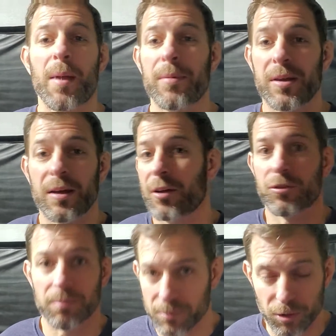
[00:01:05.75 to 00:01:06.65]
Maybe I'll
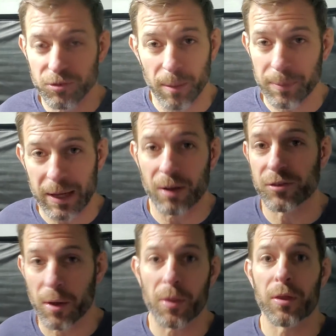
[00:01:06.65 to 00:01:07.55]
do something else
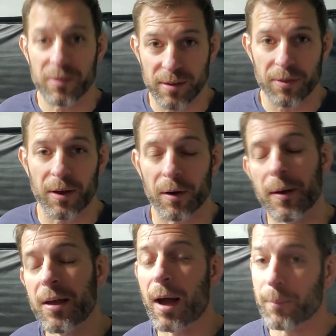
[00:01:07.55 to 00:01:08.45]
other than sit there.
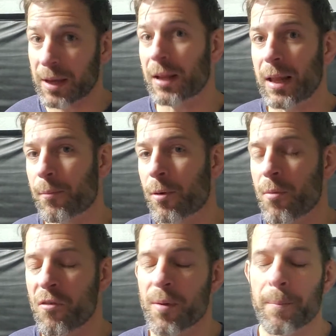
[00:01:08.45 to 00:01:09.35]
I'm getting a lot more
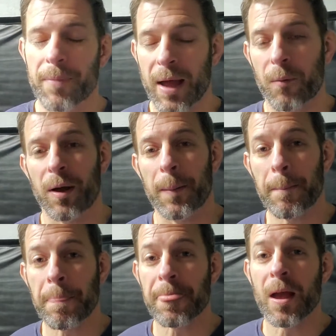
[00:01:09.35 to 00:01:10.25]
movement that way.
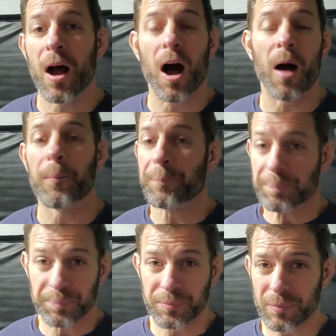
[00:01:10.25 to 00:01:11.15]
Um,
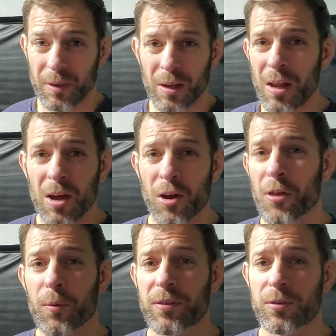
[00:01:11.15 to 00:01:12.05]

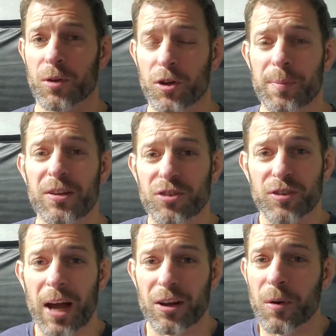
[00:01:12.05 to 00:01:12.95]
Another reason could be just
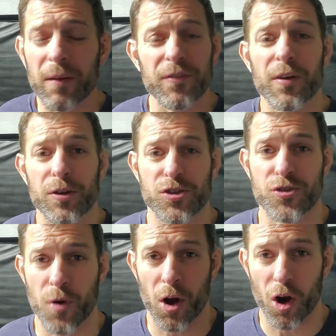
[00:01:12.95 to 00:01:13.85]
I don't have a very
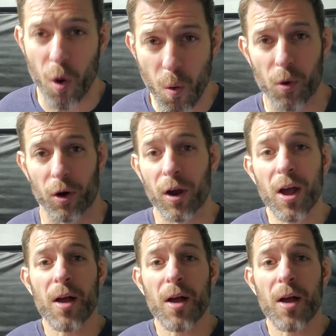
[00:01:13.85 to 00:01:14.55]
strong core.